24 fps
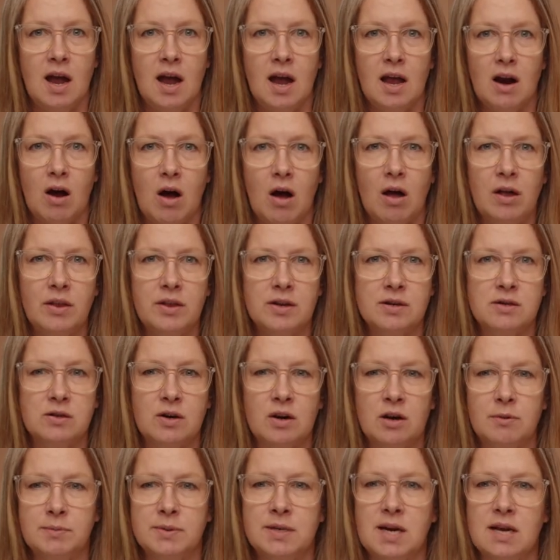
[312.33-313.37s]
and all of the
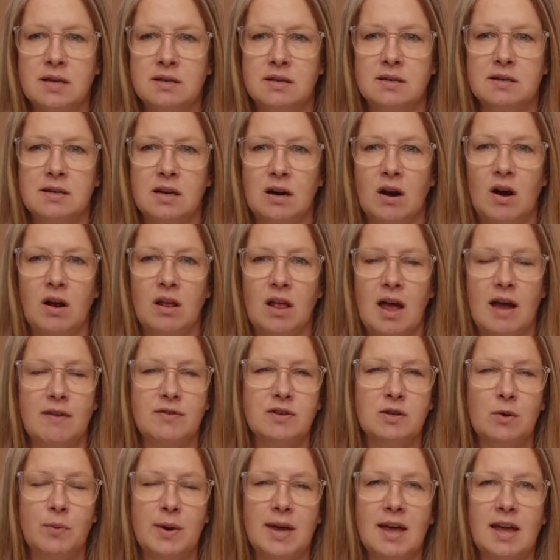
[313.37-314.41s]
circumstances in our life
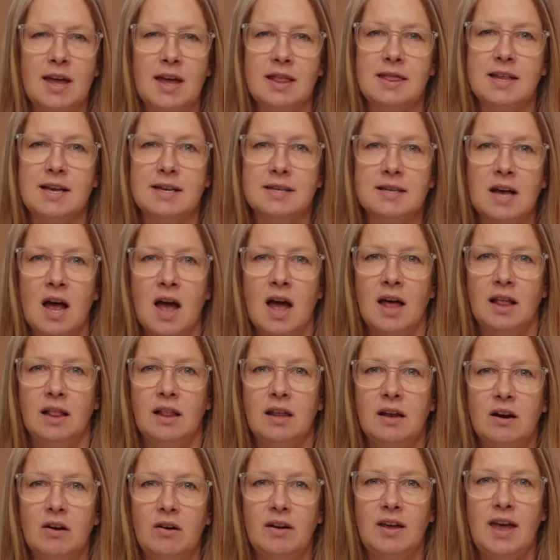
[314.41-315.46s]
so we can get these
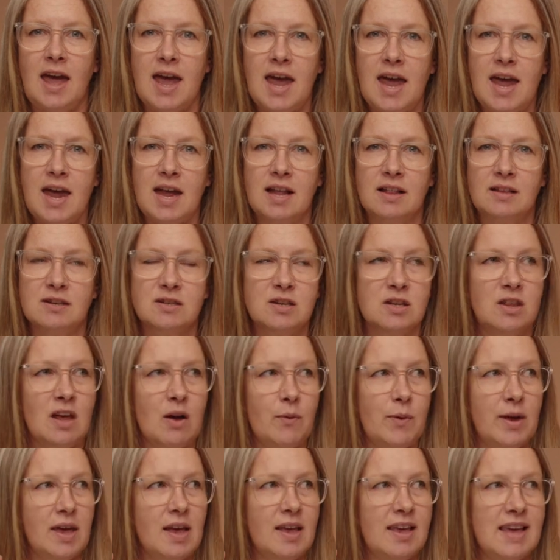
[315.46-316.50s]
little gains so that
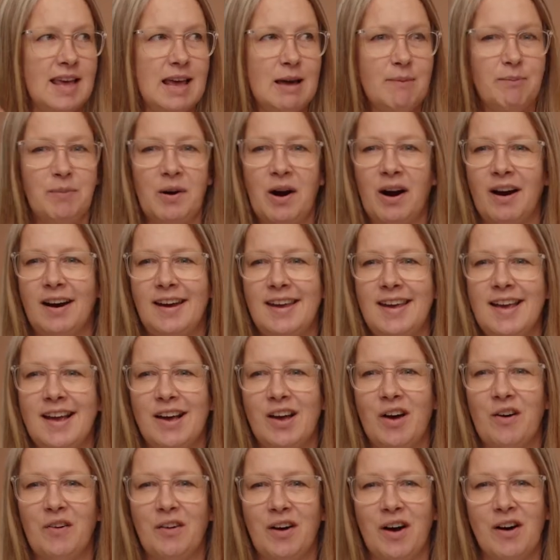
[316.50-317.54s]
we can keep our
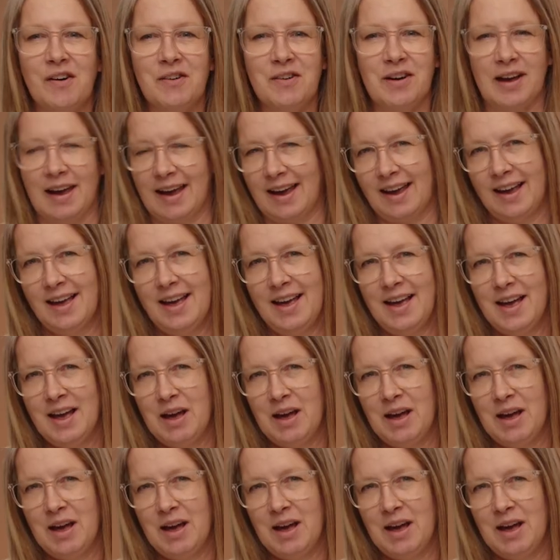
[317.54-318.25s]
ego going.